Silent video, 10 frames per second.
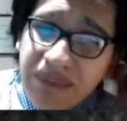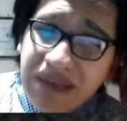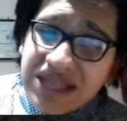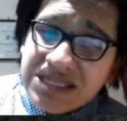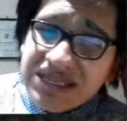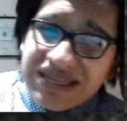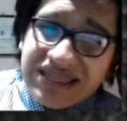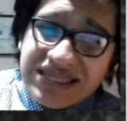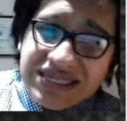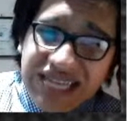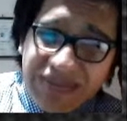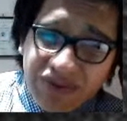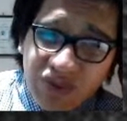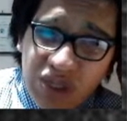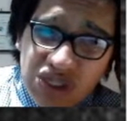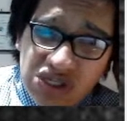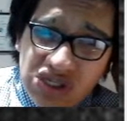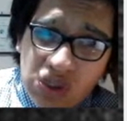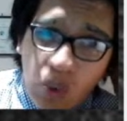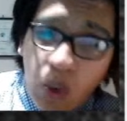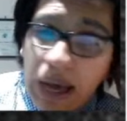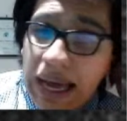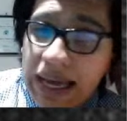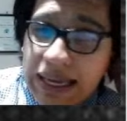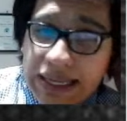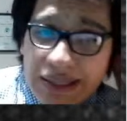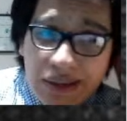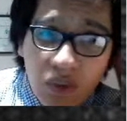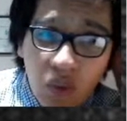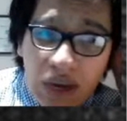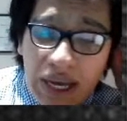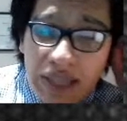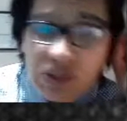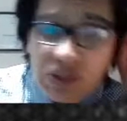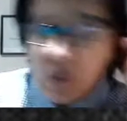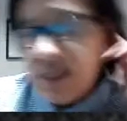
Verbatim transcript: but it's this type of question. So why why? So